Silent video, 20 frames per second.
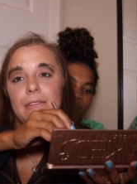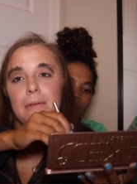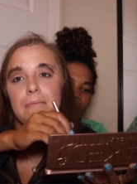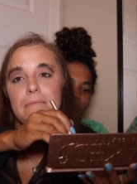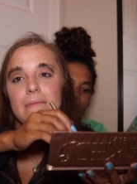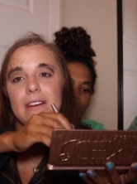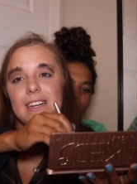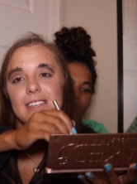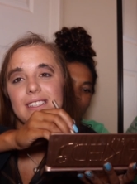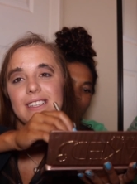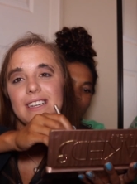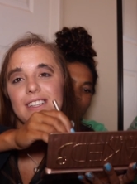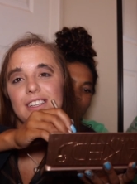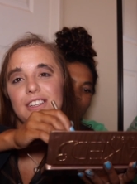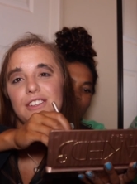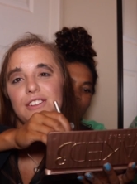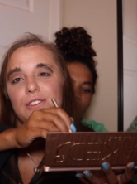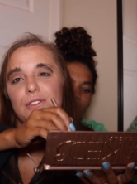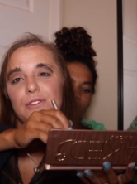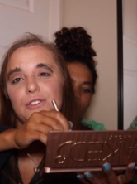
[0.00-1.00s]
We're mixing the
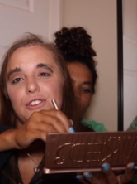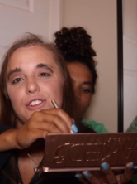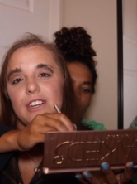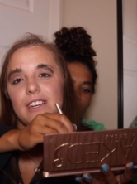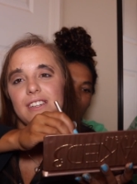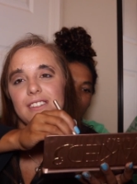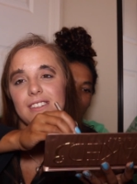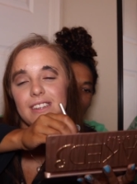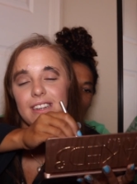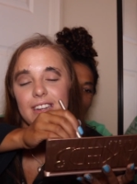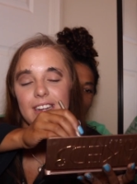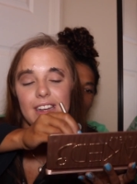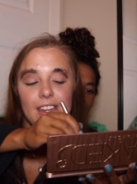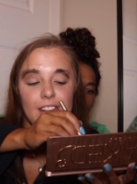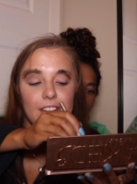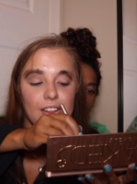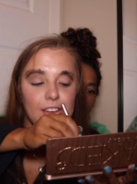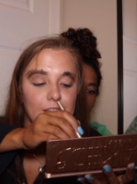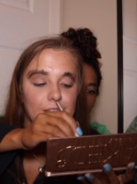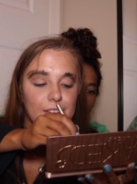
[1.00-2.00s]
two shades
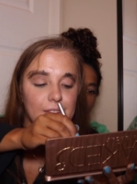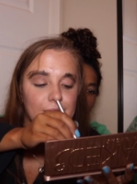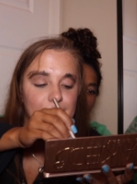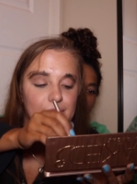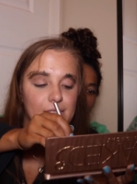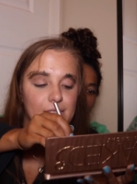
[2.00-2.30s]
together.